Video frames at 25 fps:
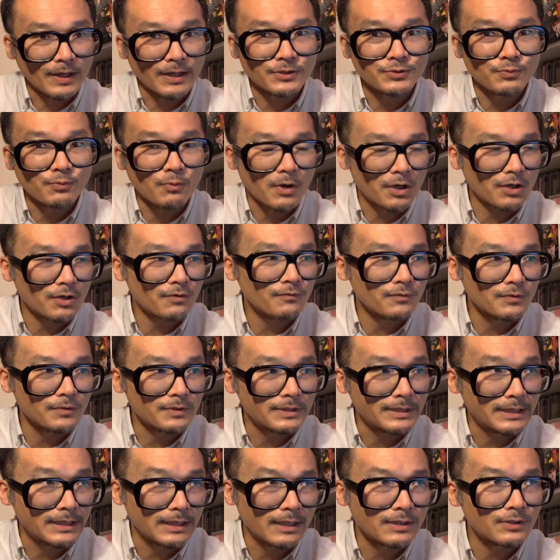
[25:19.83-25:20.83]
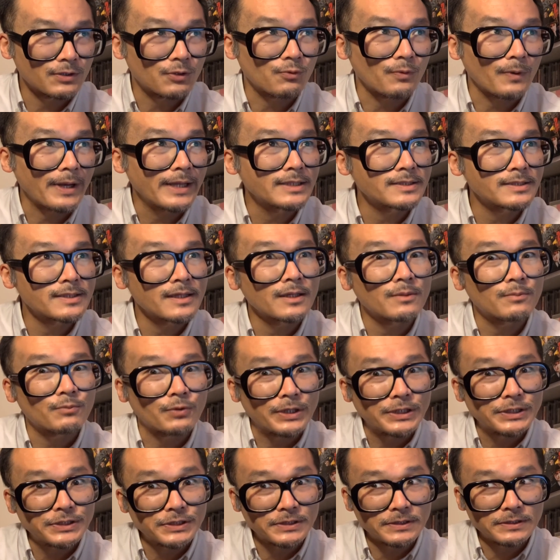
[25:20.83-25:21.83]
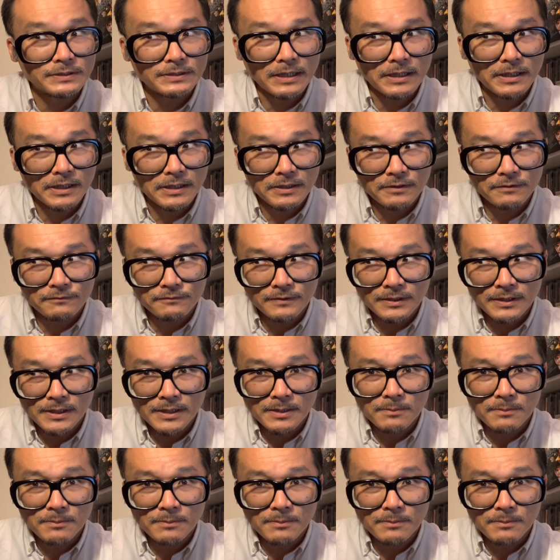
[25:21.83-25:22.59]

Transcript: wonderful indeed. A great celebration of